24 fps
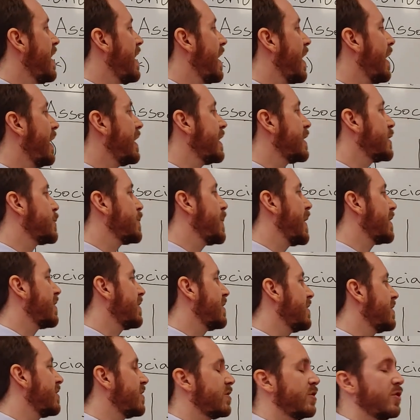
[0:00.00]
And I expect
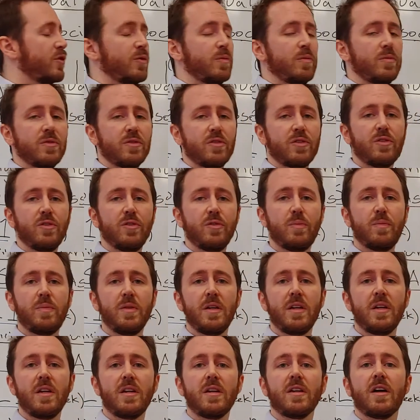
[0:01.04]
this to
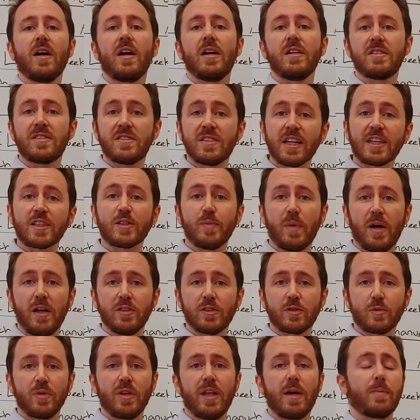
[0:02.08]
be 6
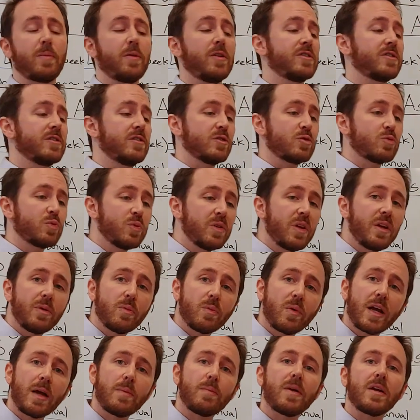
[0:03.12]
months where that person's really
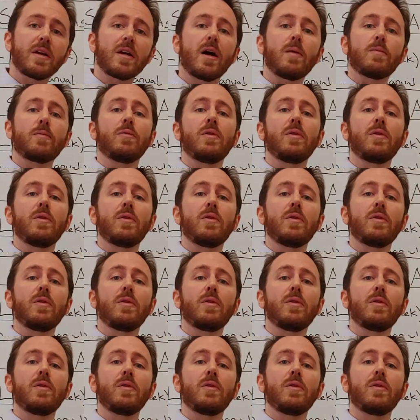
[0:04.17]
ramping up,